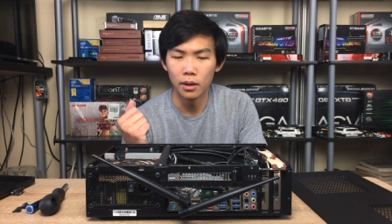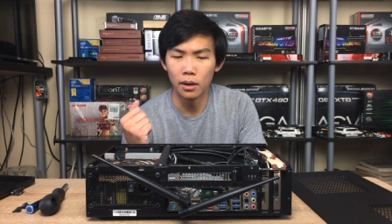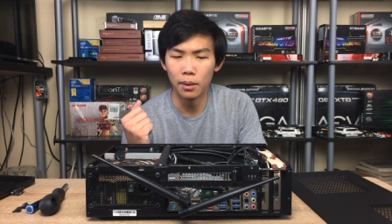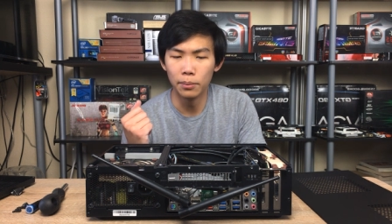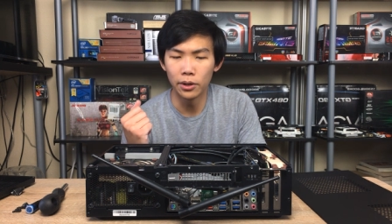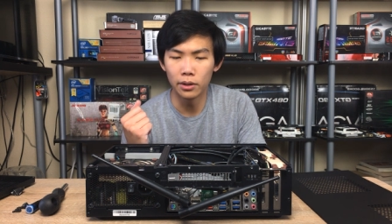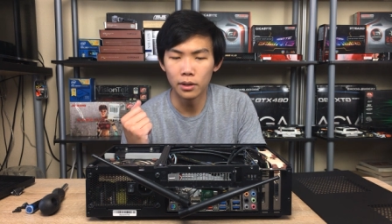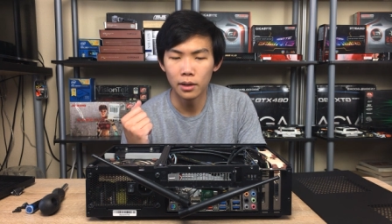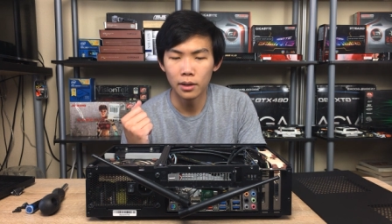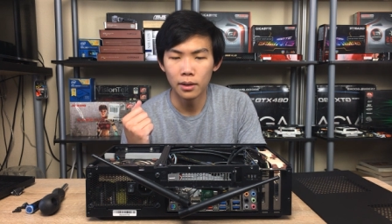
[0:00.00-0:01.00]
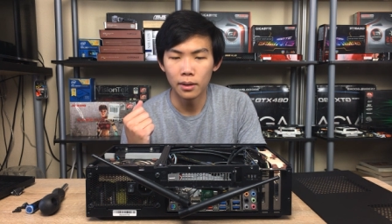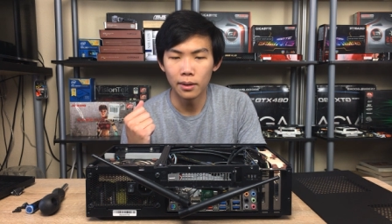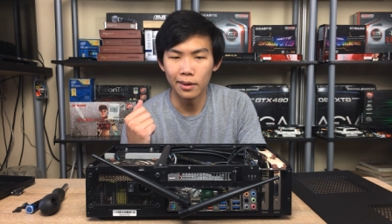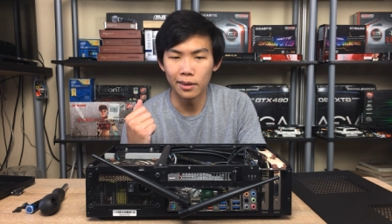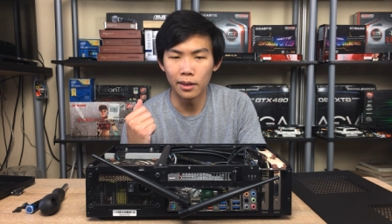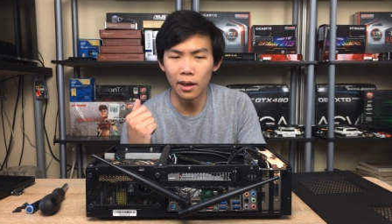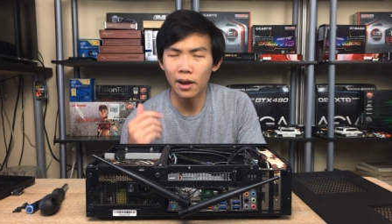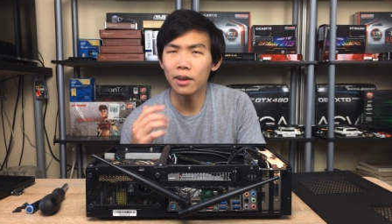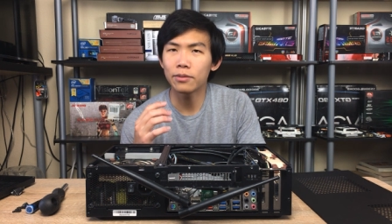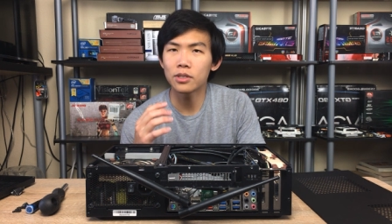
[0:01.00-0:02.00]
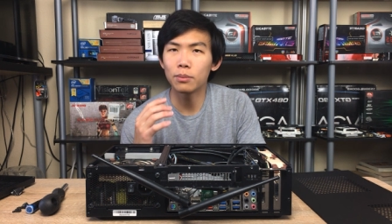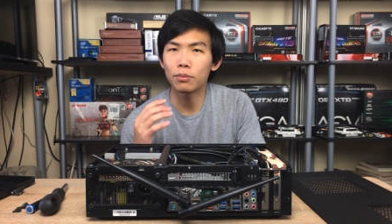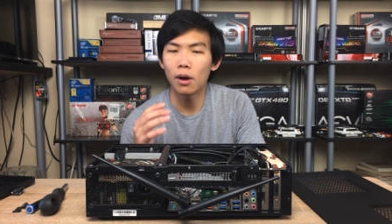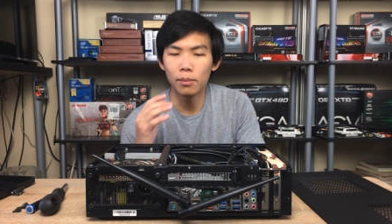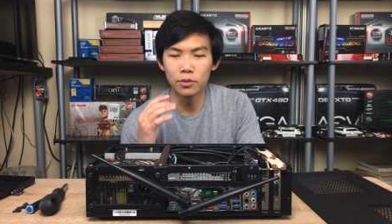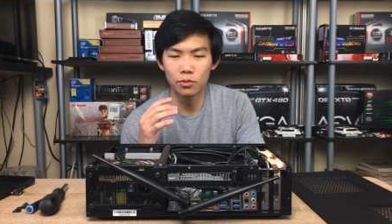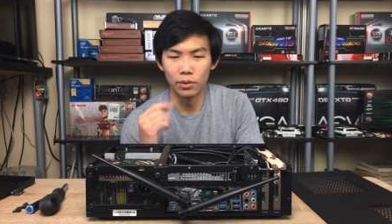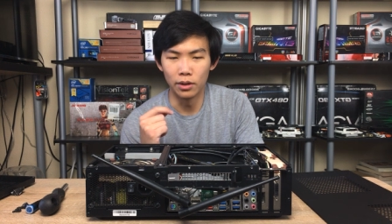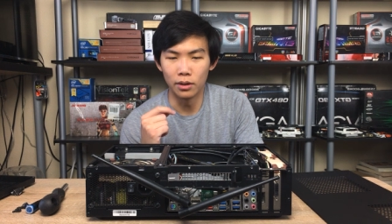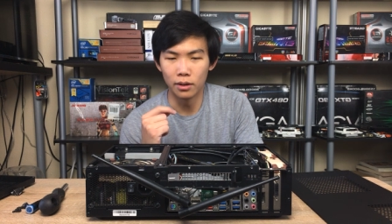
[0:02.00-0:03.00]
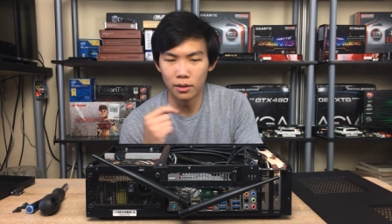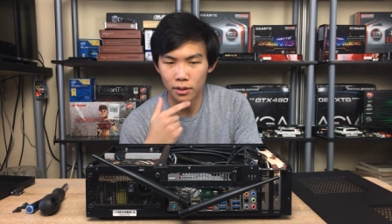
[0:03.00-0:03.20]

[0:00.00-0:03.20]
Uh, but I have some problems with it.